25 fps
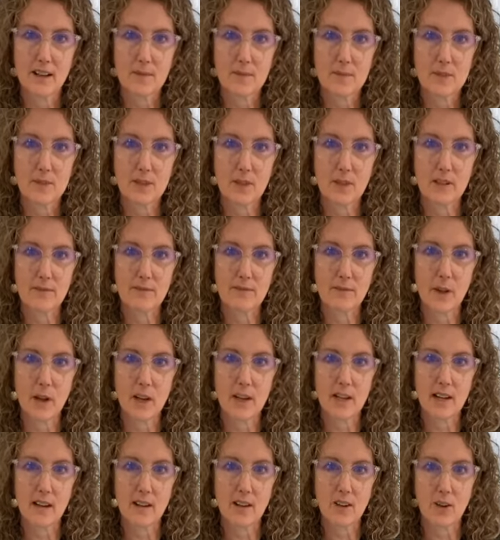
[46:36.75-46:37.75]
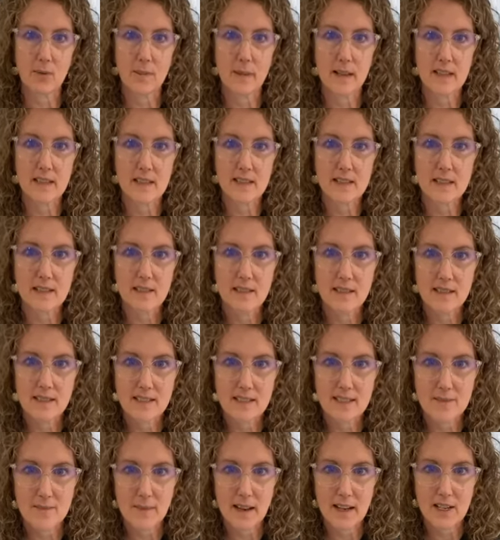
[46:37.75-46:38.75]
I'm trying to find our comments
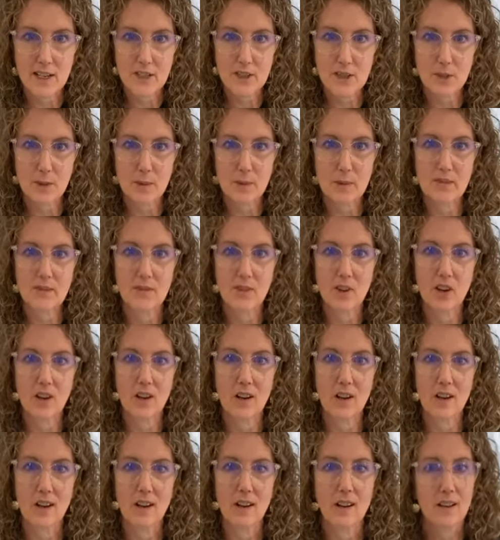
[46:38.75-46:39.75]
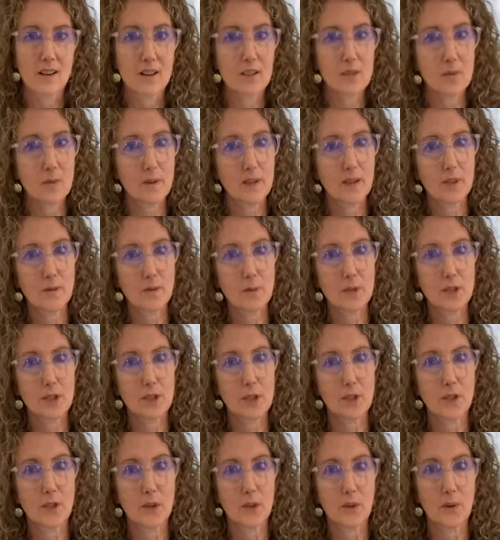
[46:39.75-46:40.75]
to make sure we've got, because we don't want
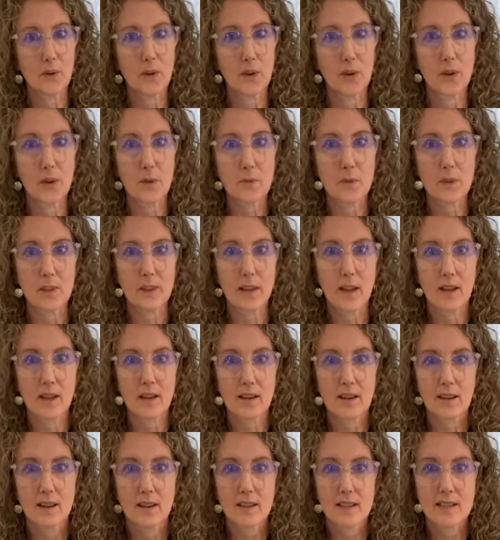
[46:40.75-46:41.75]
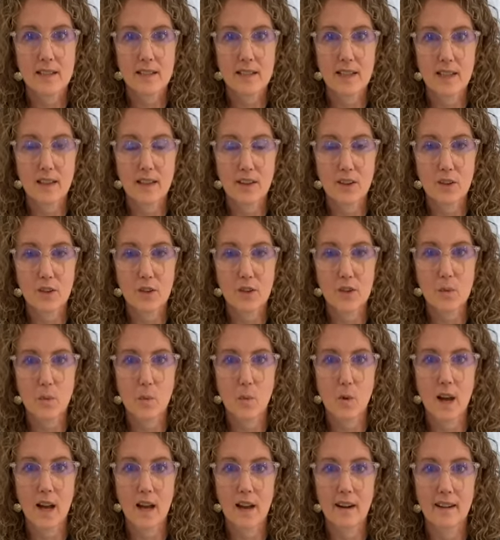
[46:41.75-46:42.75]
you to go home without seeing who's
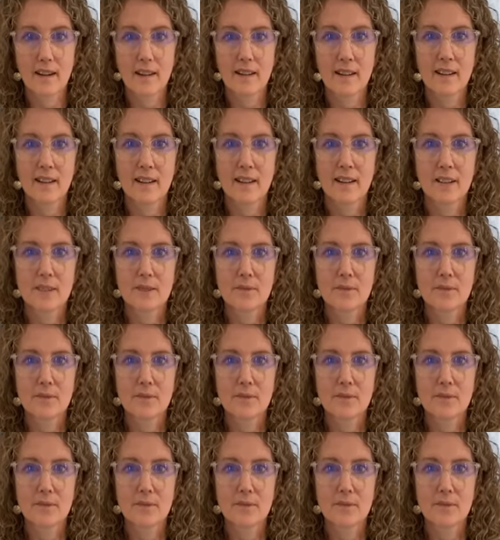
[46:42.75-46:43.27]
won.